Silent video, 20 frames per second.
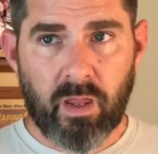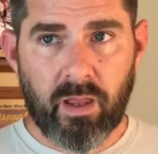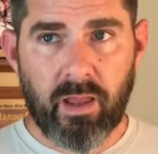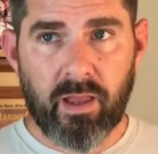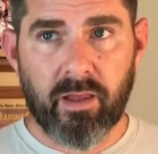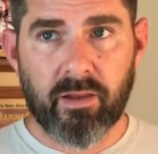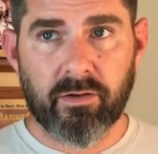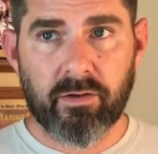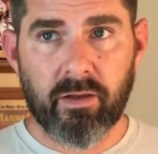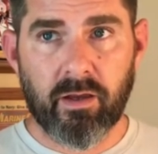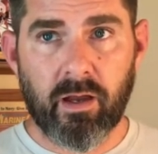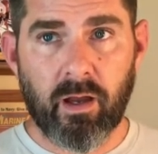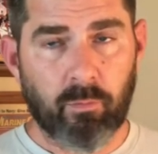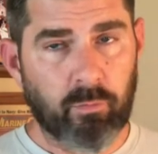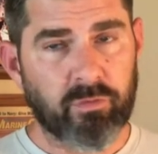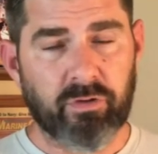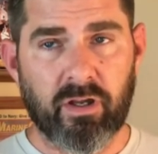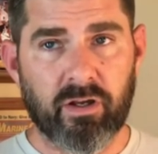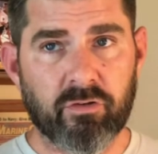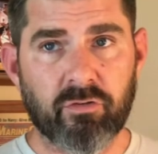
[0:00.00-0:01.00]
and uh, I
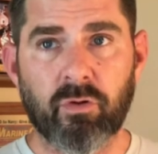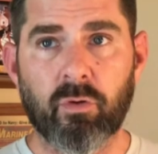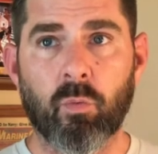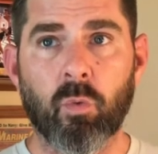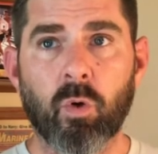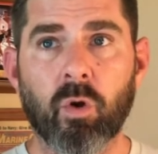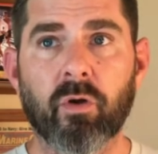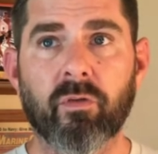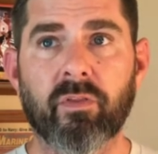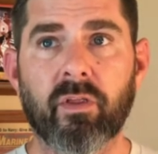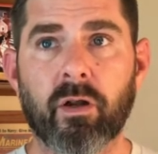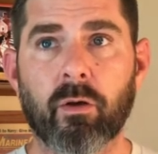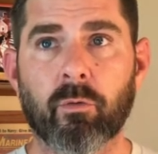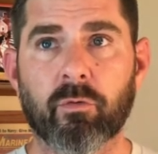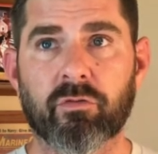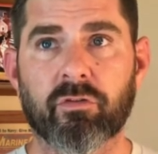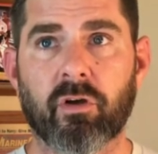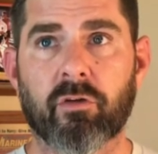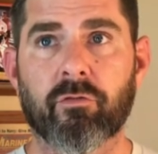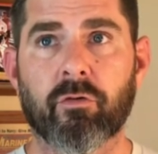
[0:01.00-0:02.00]
was actually worried that I
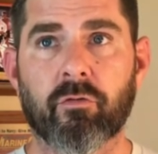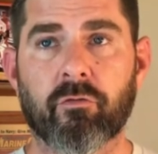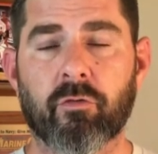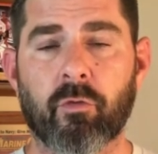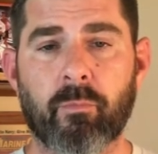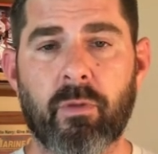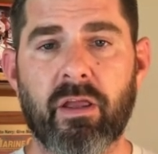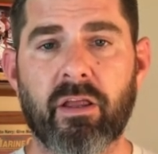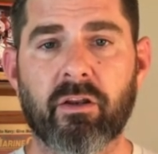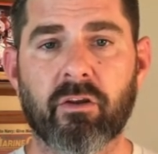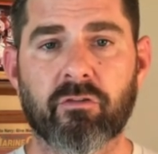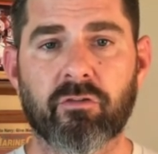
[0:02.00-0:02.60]
was suffering from heat